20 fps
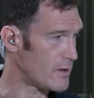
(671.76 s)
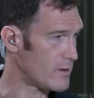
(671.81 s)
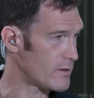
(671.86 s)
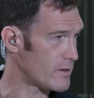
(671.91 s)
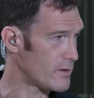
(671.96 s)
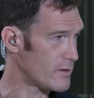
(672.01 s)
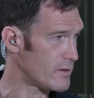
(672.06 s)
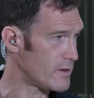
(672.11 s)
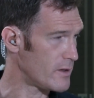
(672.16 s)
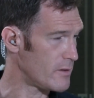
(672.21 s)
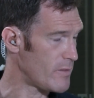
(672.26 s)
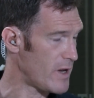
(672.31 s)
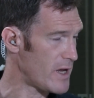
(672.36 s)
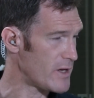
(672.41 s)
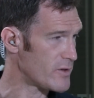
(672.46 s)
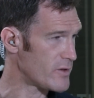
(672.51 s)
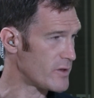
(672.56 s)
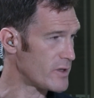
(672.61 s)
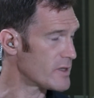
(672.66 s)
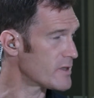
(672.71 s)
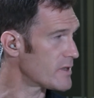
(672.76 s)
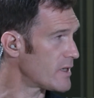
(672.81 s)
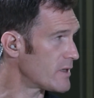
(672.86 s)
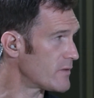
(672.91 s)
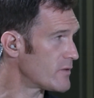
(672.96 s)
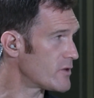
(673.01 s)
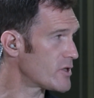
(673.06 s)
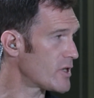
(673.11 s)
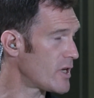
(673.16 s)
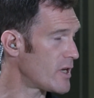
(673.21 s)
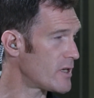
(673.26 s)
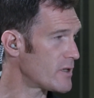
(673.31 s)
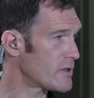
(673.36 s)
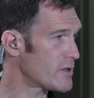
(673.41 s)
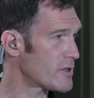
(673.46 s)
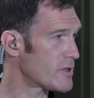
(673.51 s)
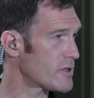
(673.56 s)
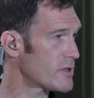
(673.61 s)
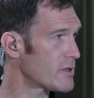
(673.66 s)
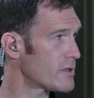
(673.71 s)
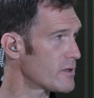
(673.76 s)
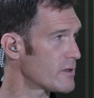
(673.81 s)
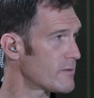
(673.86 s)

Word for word: a look at the battery state of charge.